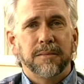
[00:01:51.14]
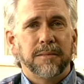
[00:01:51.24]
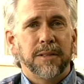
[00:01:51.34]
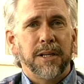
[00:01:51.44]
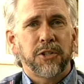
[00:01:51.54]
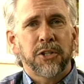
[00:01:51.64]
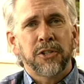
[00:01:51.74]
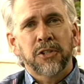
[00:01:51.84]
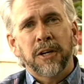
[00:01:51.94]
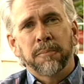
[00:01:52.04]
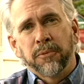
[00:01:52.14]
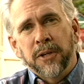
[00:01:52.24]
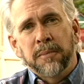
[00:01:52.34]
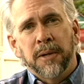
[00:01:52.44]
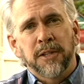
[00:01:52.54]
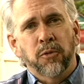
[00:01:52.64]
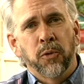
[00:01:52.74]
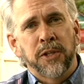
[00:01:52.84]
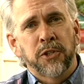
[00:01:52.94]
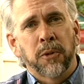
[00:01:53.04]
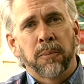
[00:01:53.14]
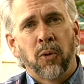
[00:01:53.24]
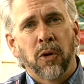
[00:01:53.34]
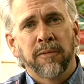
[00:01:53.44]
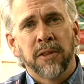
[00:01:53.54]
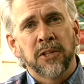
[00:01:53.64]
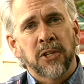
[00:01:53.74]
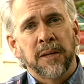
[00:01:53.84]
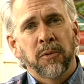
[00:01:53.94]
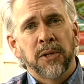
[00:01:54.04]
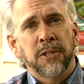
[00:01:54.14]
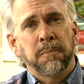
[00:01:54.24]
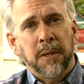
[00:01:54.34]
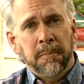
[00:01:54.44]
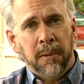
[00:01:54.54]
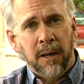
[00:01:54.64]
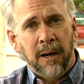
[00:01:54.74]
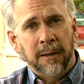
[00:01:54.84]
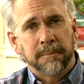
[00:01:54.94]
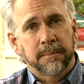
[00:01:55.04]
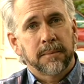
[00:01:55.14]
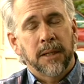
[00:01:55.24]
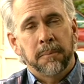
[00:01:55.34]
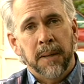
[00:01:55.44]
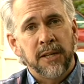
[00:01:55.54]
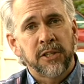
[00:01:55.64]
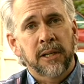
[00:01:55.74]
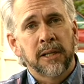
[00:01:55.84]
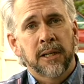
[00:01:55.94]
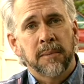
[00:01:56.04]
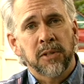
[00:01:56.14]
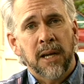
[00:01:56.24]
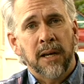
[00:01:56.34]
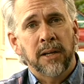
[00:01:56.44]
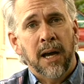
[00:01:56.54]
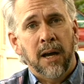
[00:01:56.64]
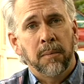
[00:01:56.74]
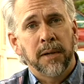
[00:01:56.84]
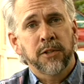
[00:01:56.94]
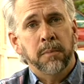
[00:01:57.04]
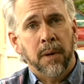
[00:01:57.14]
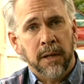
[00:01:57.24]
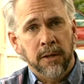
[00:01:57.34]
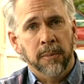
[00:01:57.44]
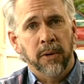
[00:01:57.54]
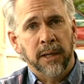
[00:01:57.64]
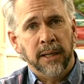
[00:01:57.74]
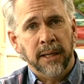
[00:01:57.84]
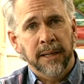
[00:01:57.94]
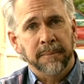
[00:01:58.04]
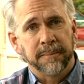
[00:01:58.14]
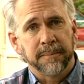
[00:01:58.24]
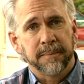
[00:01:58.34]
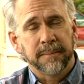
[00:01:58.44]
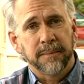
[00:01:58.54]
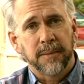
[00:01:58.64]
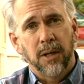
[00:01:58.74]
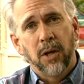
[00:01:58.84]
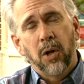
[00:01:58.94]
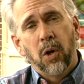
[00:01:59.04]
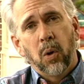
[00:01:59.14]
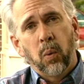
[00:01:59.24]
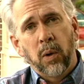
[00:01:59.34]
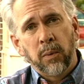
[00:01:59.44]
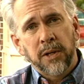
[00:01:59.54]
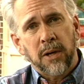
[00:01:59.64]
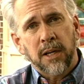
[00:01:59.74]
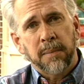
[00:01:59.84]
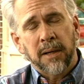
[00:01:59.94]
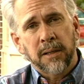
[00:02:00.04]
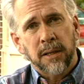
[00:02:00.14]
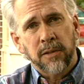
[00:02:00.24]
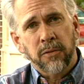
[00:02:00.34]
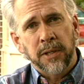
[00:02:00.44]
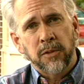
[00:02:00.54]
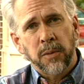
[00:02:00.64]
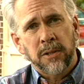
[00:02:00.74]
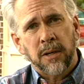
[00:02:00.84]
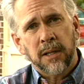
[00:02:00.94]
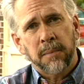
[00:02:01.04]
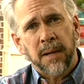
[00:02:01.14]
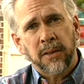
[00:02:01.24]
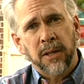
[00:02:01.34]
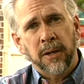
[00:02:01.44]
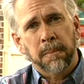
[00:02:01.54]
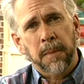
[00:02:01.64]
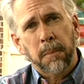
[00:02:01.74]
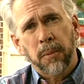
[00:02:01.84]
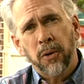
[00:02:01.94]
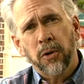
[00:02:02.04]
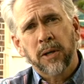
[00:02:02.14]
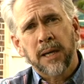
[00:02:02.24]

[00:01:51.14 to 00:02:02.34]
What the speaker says: Nations are pretty much rich or poor for the same reason people are. It basically comes down to how much money you're bringing in. When we talk about countries, we talk about their per